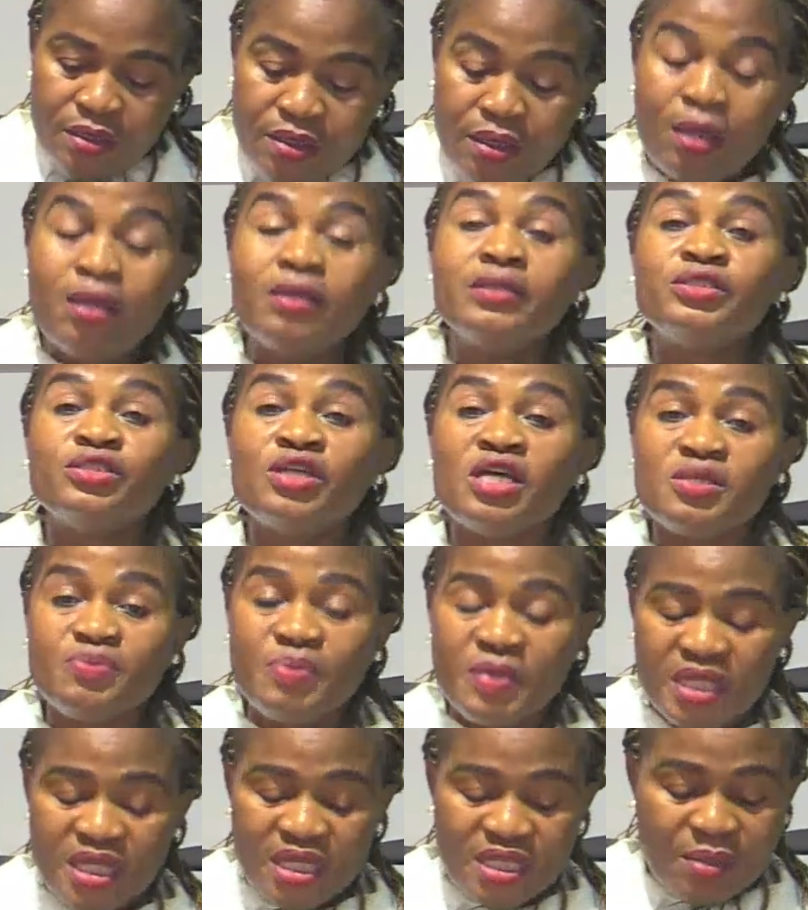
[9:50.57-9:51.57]
Just beneath
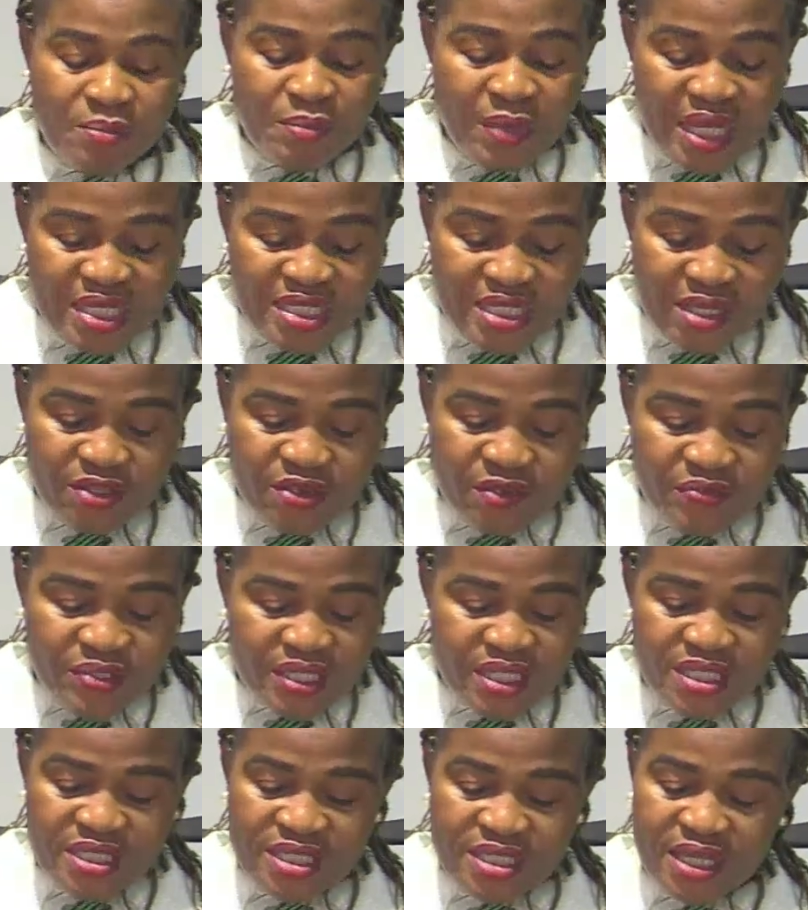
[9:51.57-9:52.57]
the masthead of this
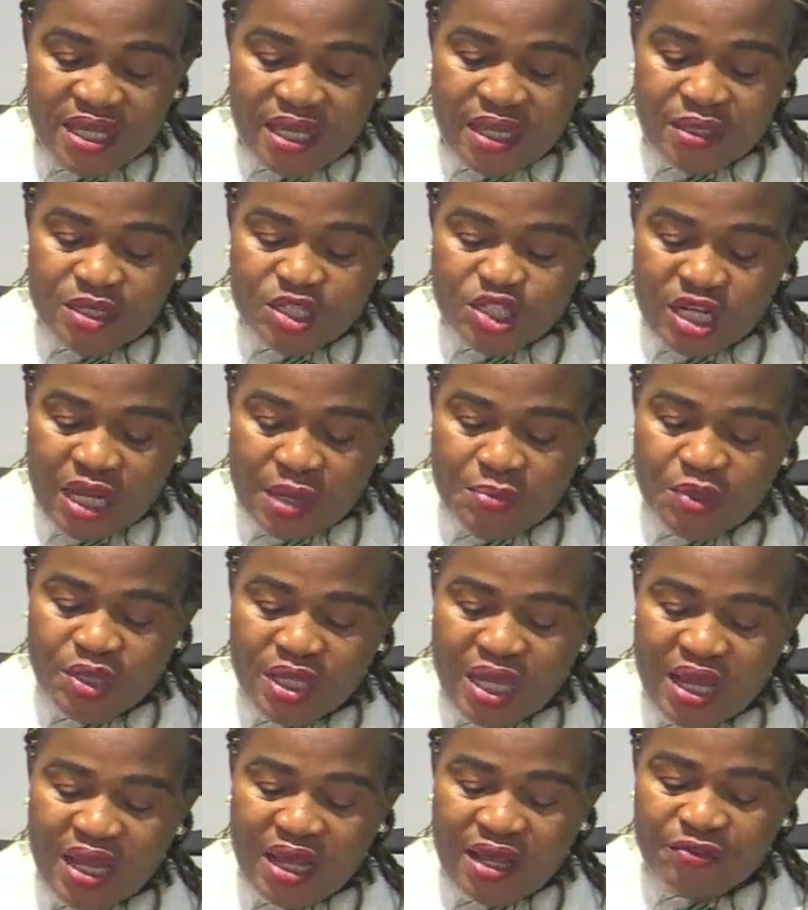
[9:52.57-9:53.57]
day, tribunal
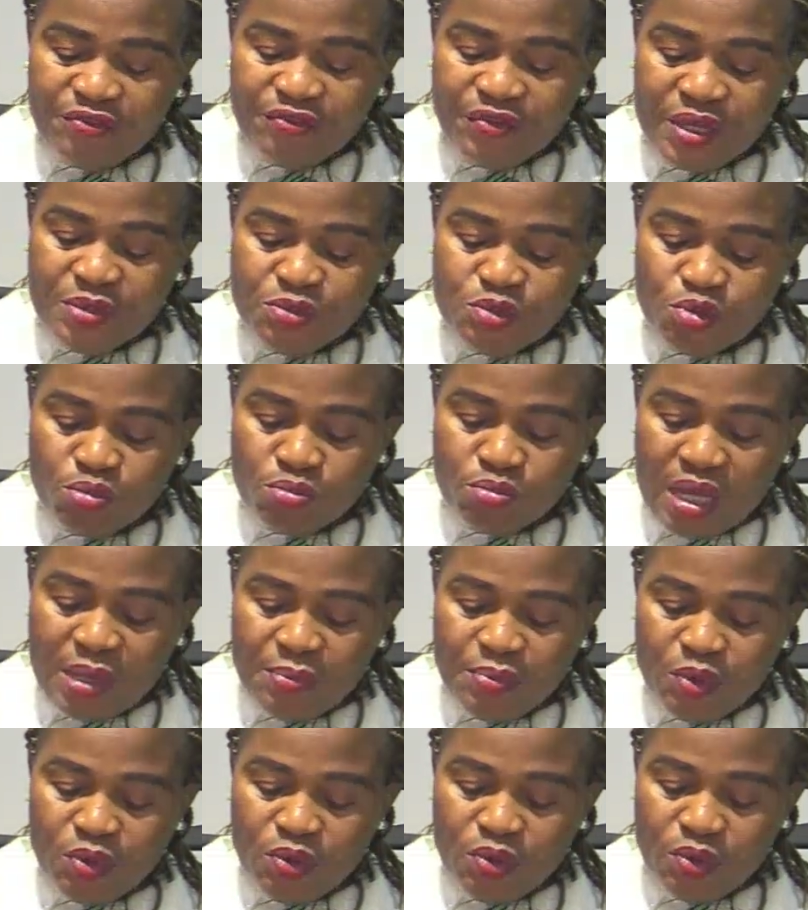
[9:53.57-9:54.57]
affirms
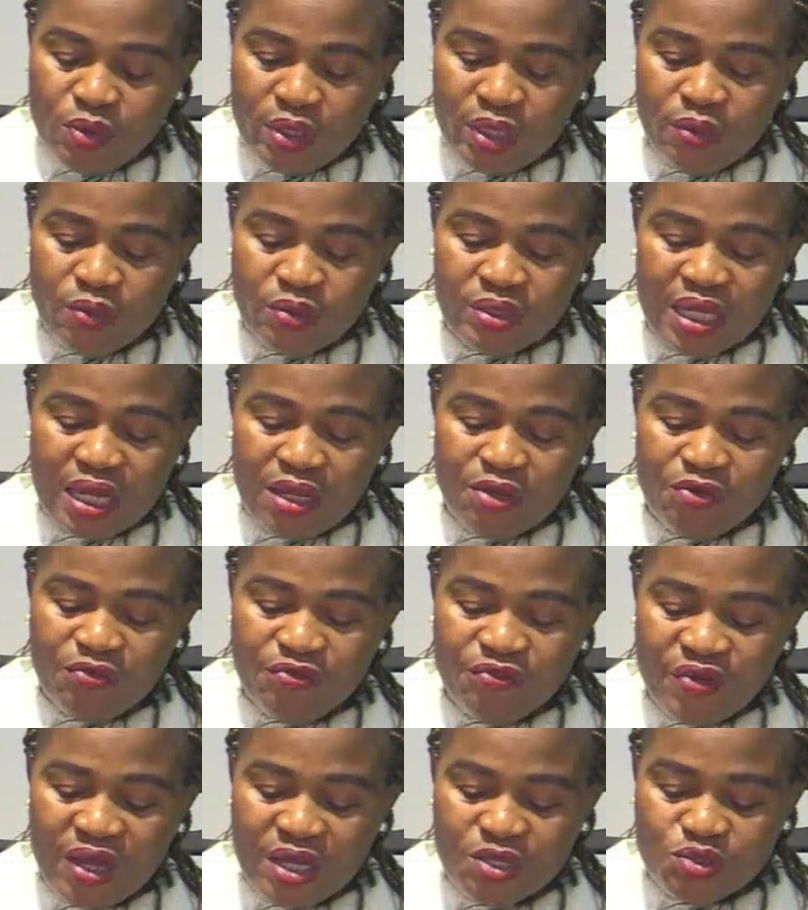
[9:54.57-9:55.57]
Okpebholo, Ighodalo
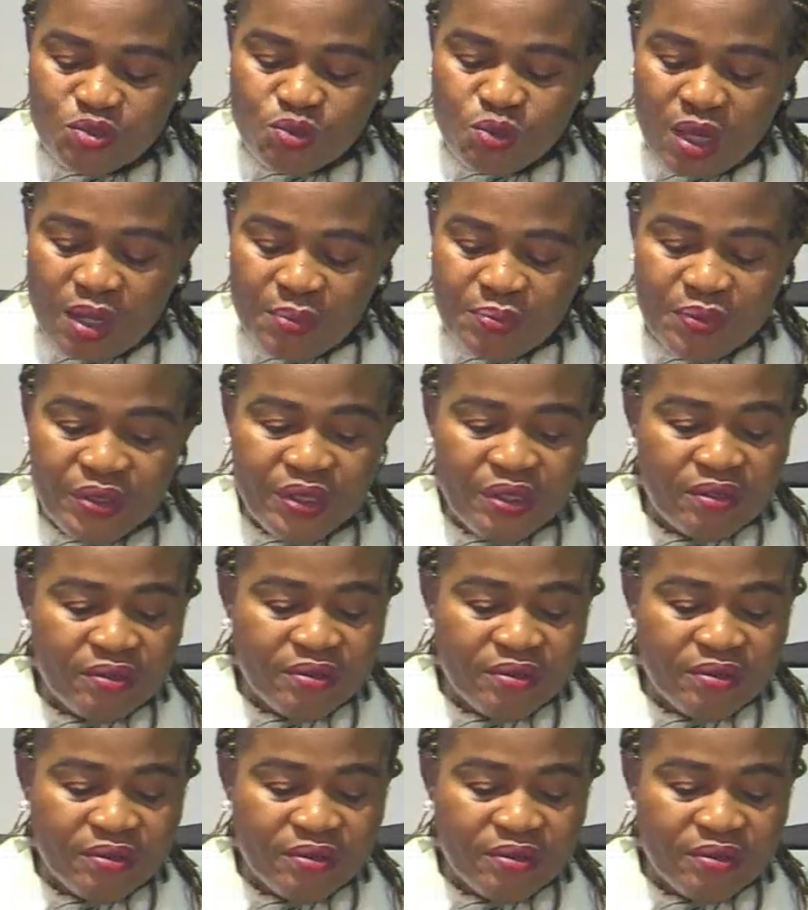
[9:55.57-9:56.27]
vows to appeal.